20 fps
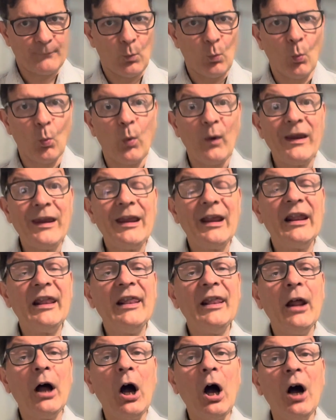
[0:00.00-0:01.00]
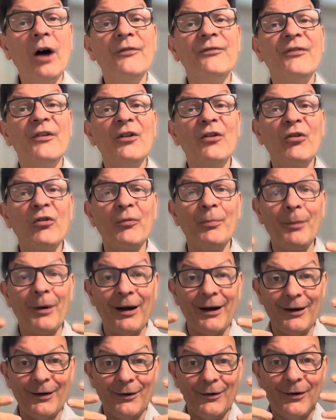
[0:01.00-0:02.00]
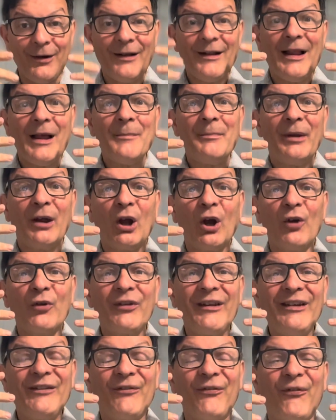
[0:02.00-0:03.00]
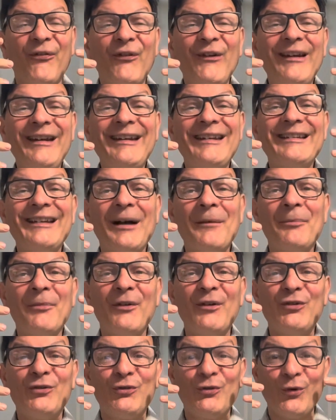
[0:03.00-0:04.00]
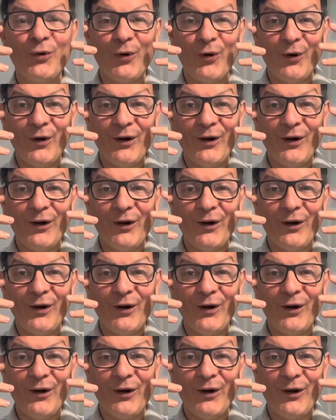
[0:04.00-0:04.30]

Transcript: We laugh and smile because it frees up the jaw.